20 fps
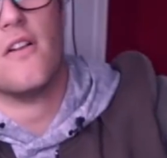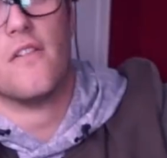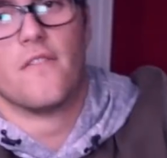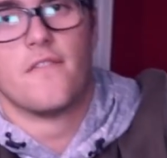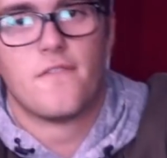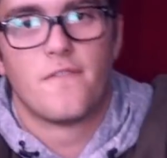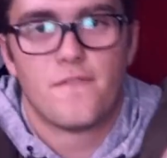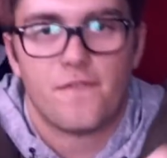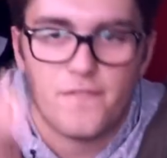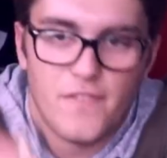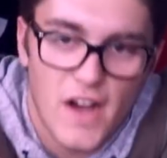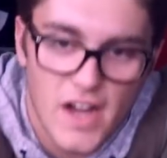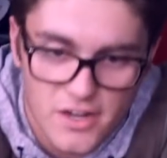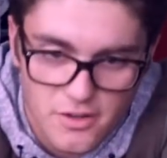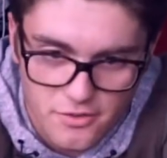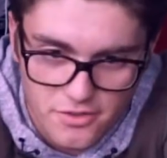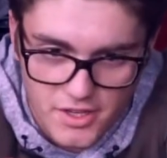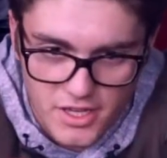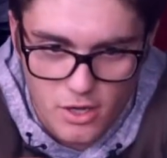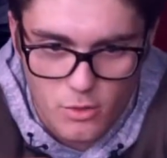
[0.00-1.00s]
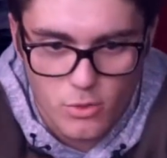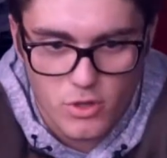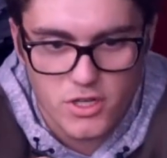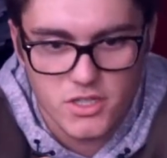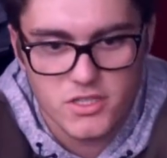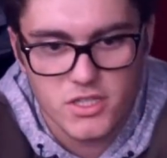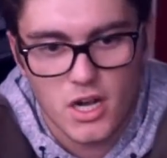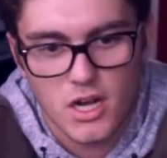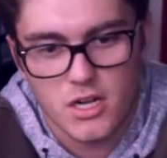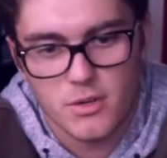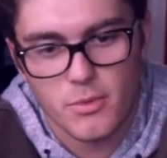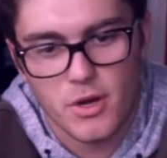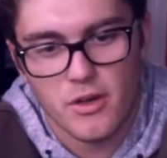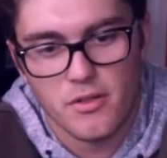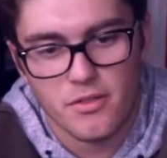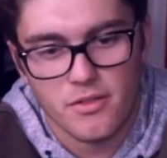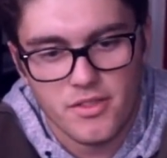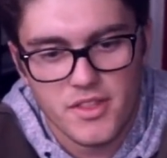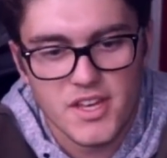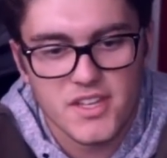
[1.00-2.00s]
Final thing I want to talk
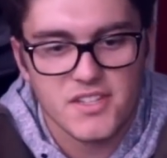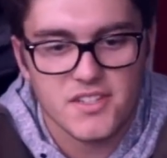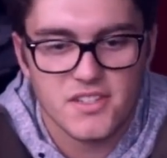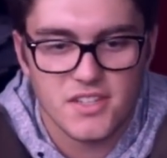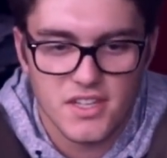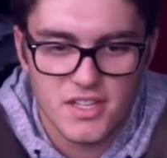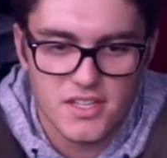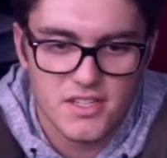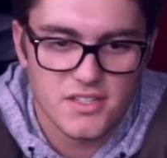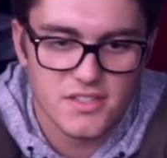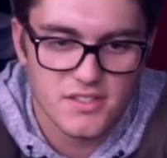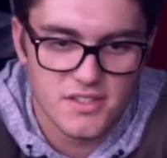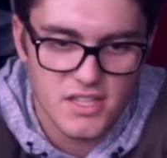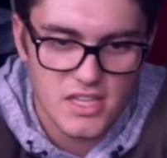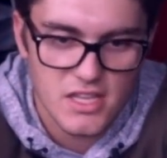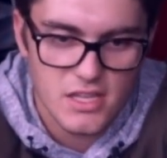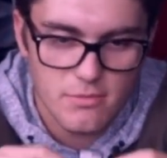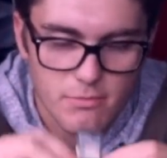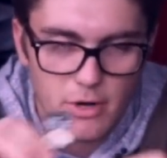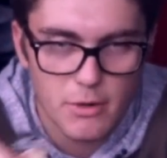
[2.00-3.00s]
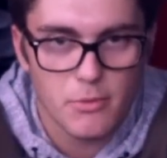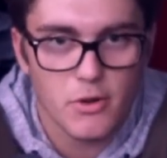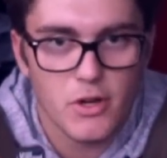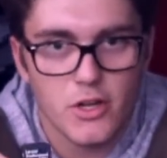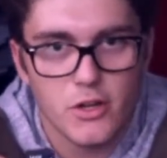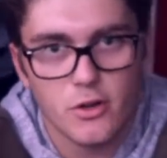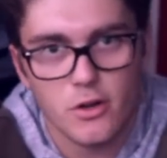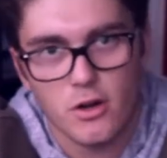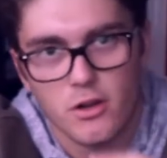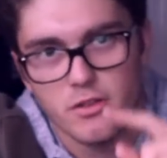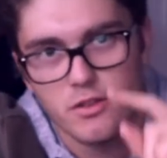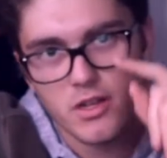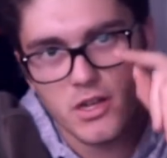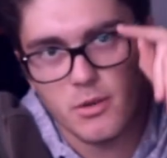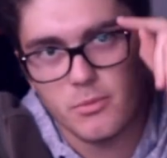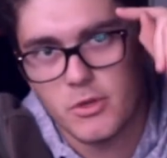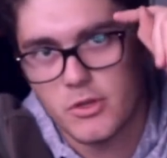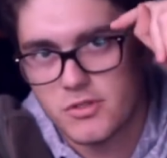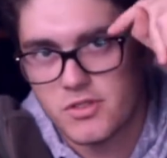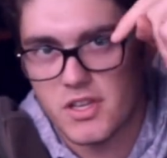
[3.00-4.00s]
about, this is the memory card that
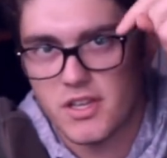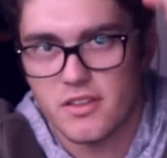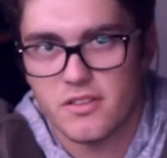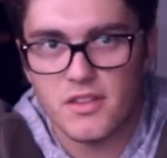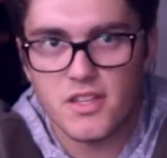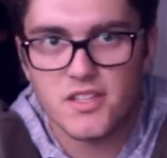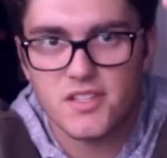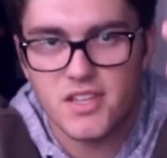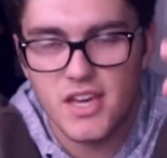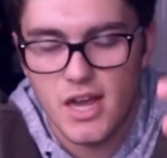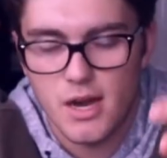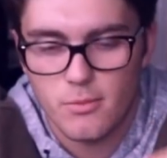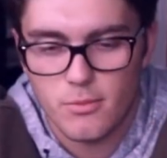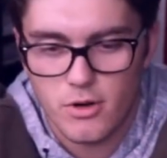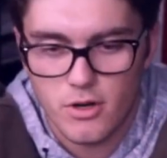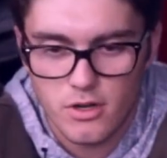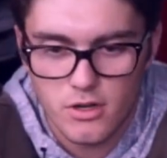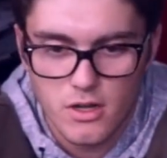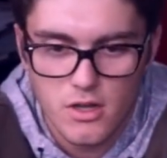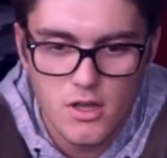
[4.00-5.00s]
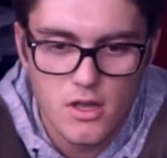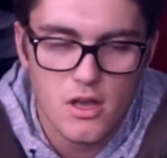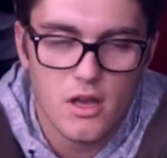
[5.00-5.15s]
I'm using in this camera